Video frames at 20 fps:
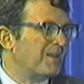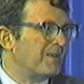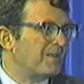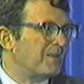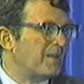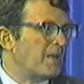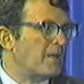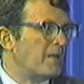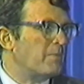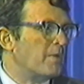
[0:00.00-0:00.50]

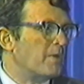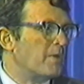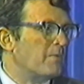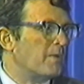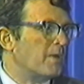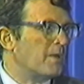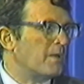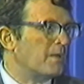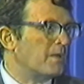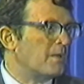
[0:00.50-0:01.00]
had been
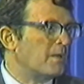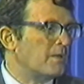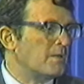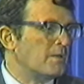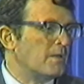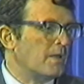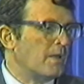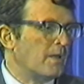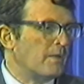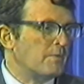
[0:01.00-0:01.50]
written.
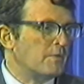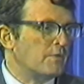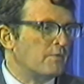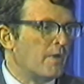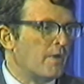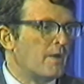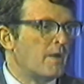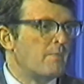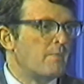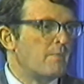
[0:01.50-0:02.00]
I was
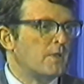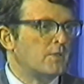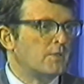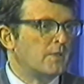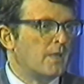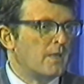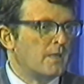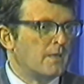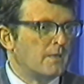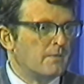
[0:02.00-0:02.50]
very much
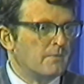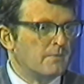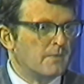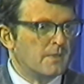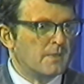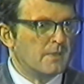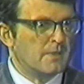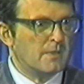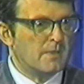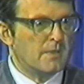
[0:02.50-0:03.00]
taken.
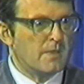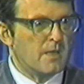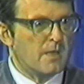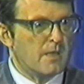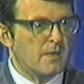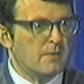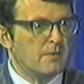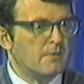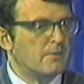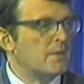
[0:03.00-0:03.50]

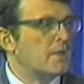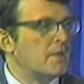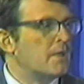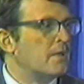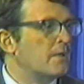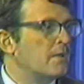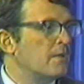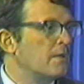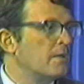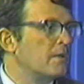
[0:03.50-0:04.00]
Hillary
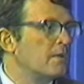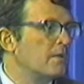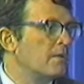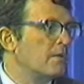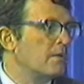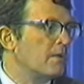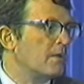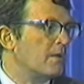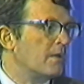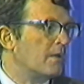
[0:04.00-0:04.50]

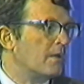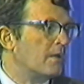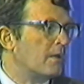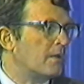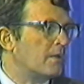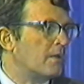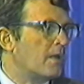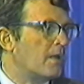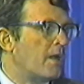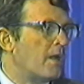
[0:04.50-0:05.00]

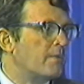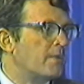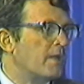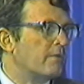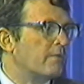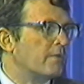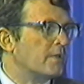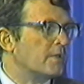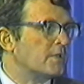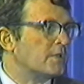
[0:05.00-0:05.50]
climbed
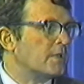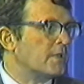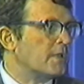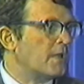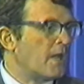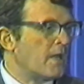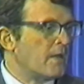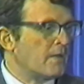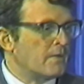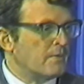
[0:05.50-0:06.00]
Everest, and
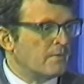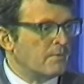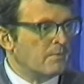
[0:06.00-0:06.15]
I had